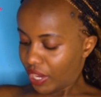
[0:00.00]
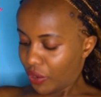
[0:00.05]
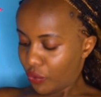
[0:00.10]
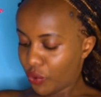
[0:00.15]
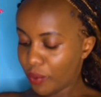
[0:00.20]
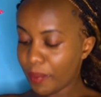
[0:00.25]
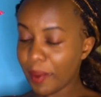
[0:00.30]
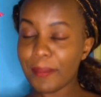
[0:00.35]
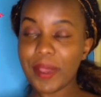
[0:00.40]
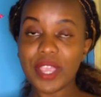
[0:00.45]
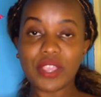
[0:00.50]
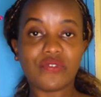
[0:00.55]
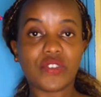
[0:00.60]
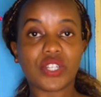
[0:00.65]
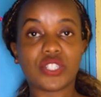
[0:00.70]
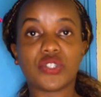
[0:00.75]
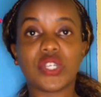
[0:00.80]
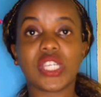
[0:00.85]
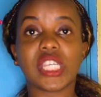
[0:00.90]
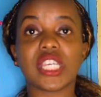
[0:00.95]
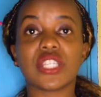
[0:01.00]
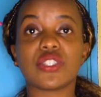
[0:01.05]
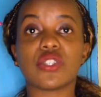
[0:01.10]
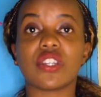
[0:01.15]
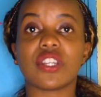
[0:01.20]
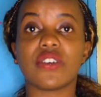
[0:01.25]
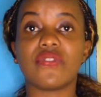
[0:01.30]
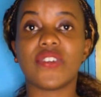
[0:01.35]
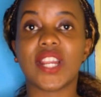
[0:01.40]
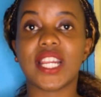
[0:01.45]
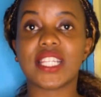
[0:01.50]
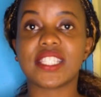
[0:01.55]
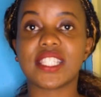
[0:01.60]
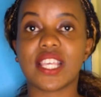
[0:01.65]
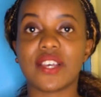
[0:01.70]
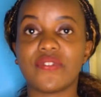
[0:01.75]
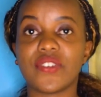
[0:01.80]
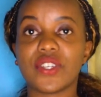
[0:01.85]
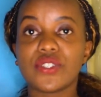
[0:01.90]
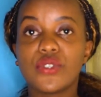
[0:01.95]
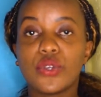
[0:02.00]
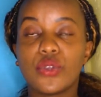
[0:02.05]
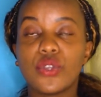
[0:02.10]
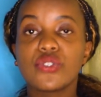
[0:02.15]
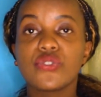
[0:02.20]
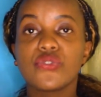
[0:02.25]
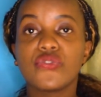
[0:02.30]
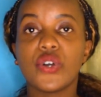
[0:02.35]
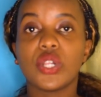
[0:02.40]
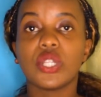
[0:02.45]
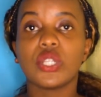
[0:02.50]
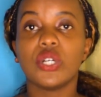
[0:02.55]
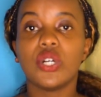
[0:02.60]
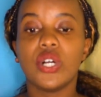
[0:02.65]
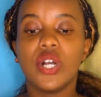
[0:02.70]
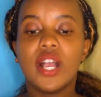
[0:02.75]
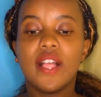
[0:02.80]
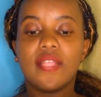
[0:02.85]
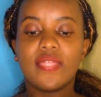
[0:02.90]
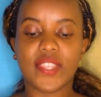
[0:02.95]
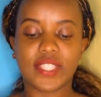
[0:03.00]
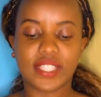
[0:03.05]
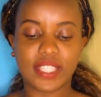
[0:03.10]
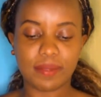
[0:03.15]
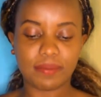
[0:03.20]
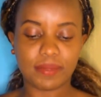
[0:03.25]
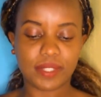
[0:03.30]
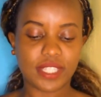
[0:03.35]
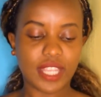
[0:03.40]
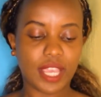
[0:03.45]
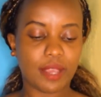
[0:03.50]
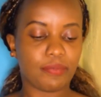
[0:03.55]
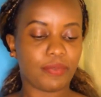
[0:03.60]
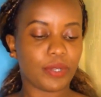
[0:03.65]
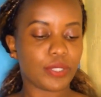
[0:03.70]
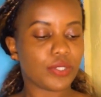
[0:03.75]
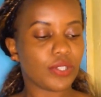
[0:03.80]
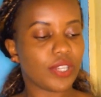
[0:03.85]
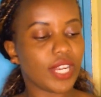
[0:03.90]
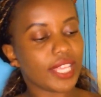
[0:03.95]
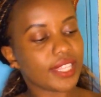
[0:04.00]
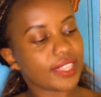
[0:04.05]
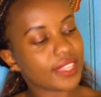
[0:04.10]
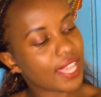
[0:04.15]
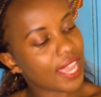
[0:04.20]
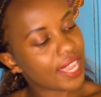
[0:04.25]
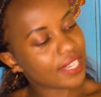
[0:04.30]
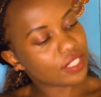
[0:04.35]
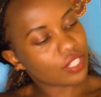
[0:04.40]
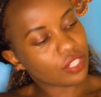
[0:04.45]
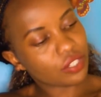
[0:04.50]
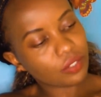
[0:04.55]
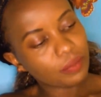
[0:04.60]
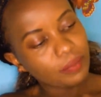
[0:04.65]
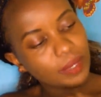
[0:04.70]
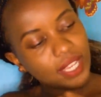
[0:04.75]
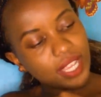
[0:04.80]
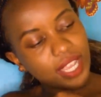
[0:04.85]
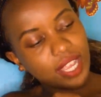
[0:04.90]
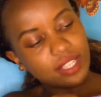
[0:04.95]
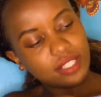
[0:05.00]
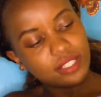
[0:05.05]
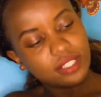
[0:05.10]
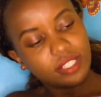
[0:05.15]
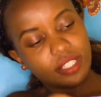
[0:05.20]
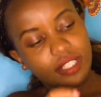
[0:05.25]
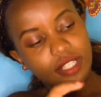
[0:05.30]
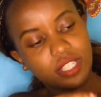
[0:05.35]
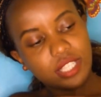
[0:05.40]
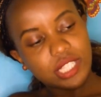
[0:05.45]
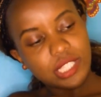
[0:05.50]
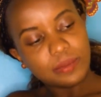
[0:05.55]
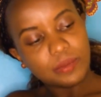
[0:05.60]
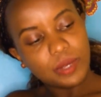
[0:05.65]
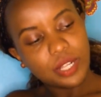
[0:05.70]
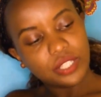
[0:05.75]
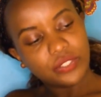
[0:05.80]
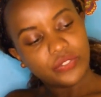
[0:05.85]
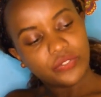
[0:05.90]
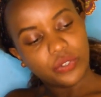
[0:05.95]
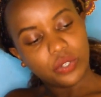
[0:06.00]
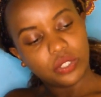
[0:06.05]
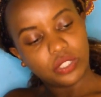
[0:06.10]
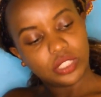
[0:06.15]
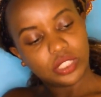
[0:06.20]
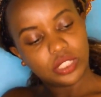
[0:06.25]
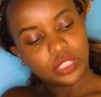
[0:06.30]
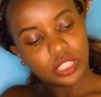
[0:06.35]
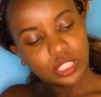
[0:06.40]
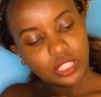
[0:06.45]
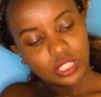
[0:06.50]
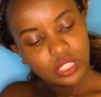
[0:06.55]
Remember, if you're doing it on a flat surface, you're going to follow the same step. So like that, you make a small fold.